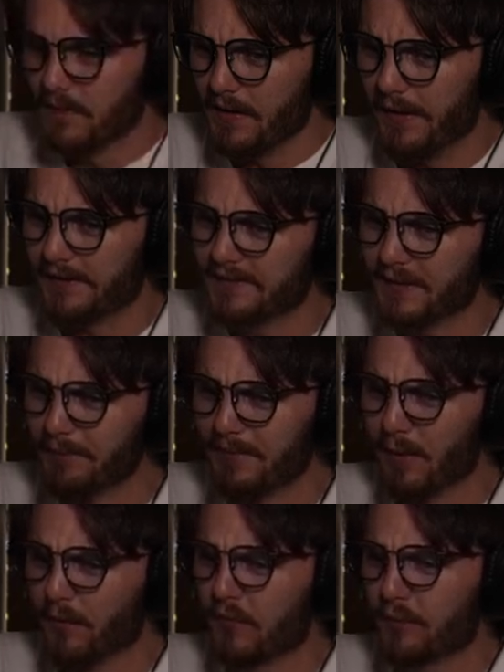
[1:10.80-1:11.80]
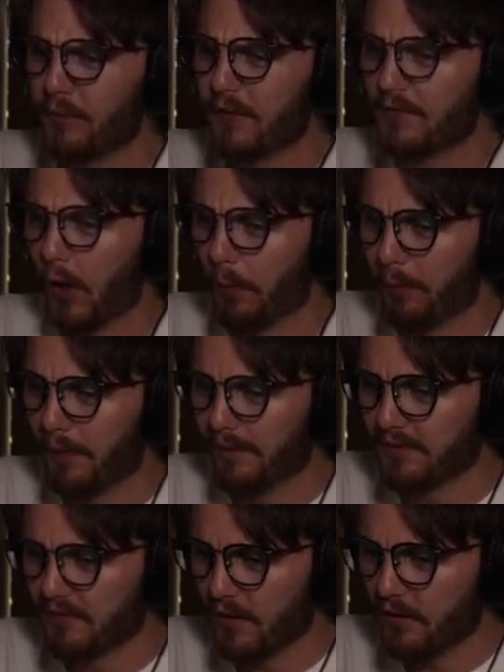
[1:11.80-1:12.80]
And something else that's pretty dope about
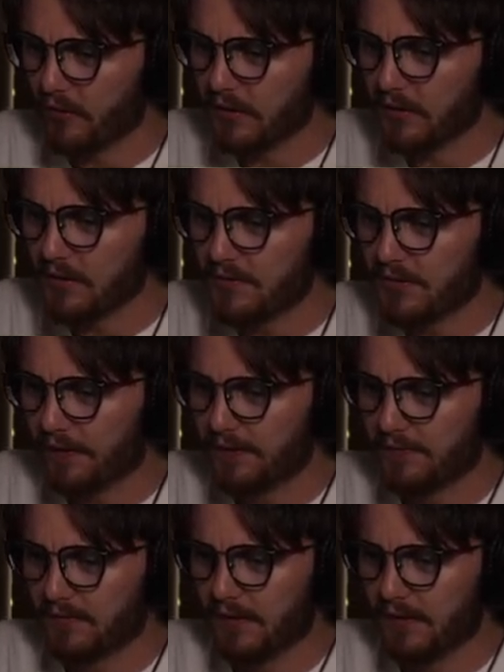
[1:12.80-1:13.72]
this area is that there's